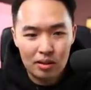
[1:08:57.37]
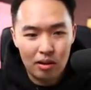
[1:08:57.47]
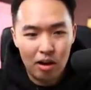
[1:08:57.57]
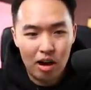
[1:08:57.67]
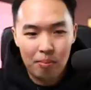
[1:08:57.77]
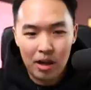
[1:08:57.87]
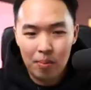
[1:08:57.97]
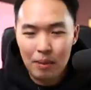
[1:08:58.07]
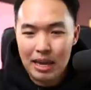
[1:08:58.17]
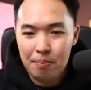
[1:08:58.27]
Dom
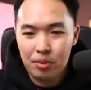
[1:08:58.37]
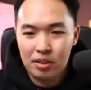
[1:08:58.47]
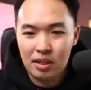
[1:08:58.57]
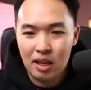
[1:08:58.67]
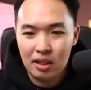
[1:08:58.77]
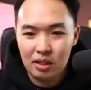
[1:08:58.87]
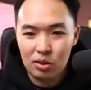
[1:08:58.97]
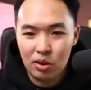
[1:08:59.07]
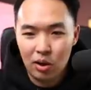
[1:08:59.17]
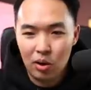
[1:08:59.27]
up 8%. Let's
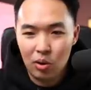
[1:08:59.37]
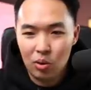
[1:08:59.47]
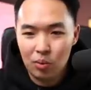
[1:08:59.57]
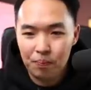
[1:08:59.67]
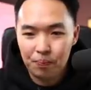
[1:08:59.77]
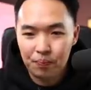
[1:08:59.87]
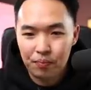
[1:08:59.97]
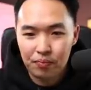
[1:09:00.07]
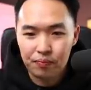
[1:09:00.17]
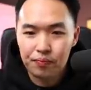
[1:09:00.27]
go
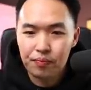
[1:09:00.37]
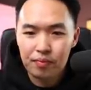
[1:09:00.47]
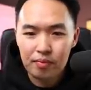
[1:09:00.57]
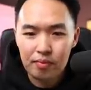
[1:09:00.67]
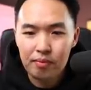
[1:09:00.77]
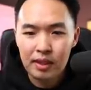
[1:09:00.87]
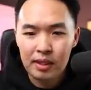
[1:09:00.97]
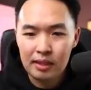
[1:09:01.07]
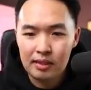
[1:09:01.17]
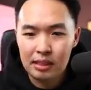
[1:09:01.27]

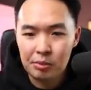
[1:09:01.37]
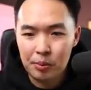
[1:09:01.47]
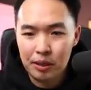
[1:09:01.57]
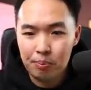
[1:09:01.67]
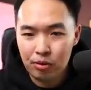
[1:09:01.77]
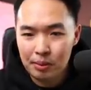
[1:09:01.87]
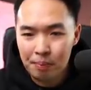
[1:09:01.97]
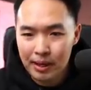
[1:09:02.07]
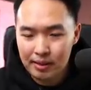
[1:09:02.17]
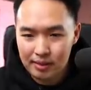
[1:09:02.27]
it seems to be pretty
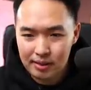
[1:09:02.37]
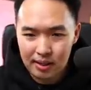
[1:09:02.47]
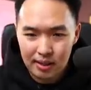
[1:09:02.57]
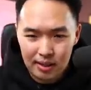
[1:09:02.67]
mixed.